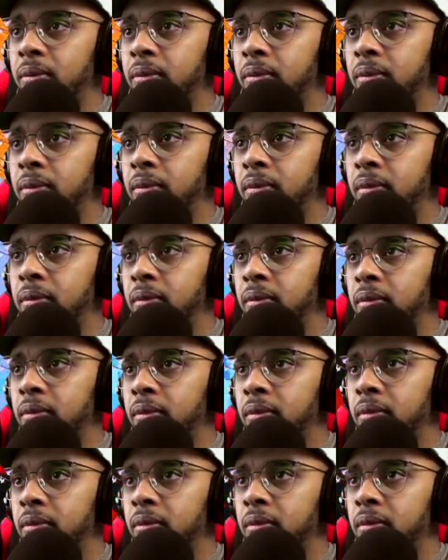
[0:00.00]

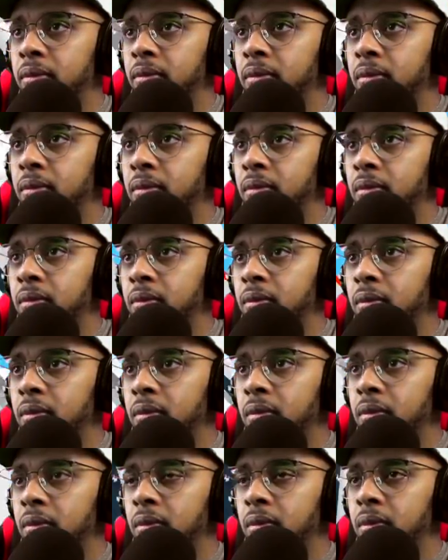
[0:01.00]

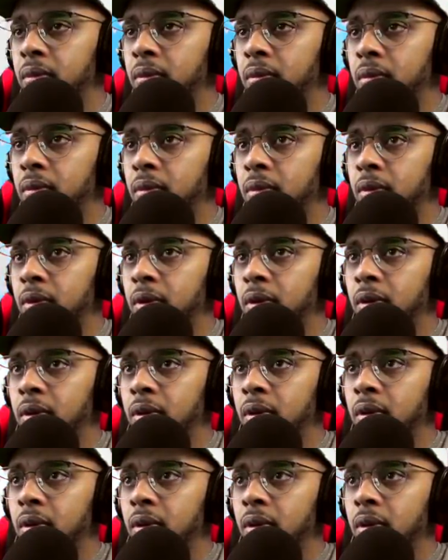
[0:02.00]

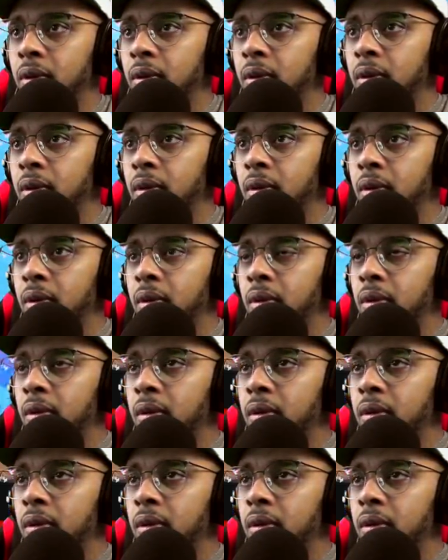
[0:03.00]
No one is speaking in this clip.